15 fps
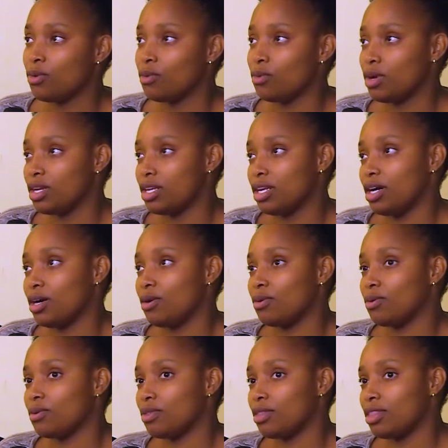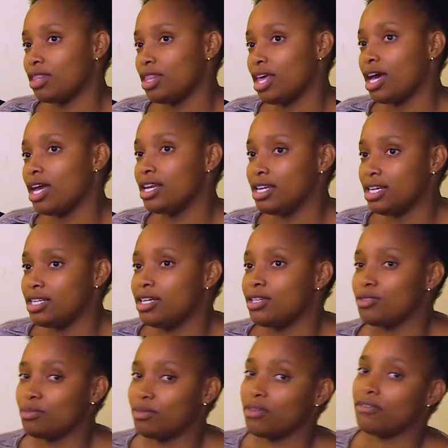when now they are
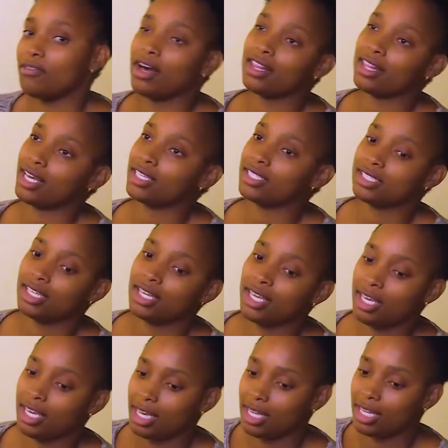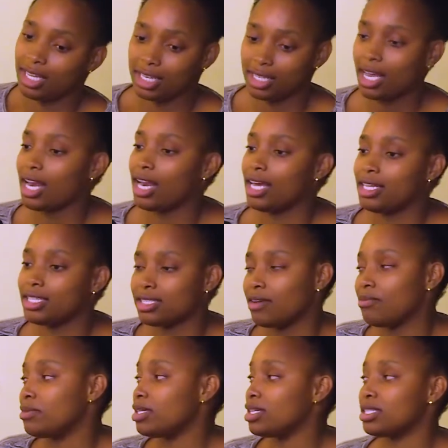needed to be fathers and they realize,
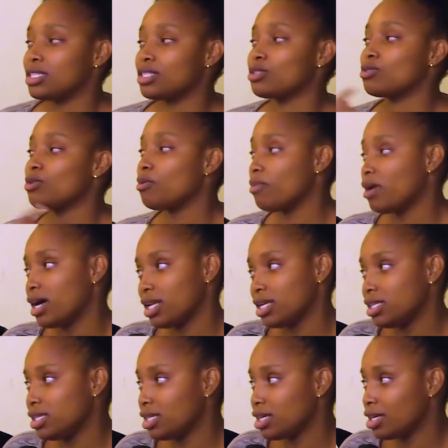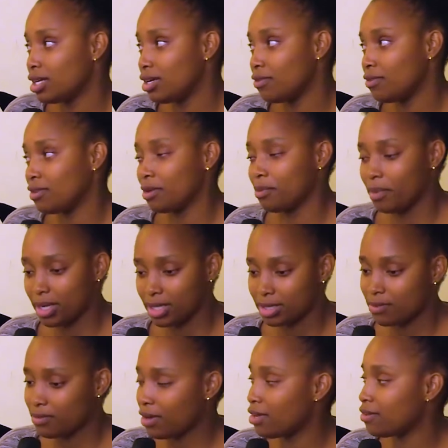I've been eating so bad for the
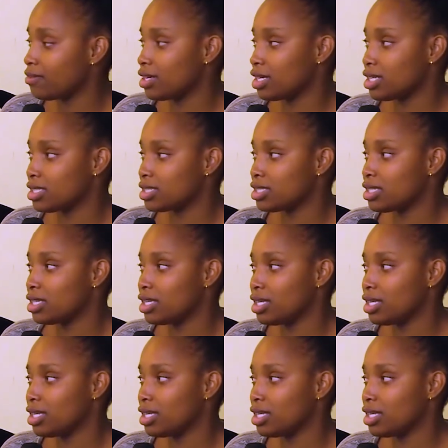past 5 years.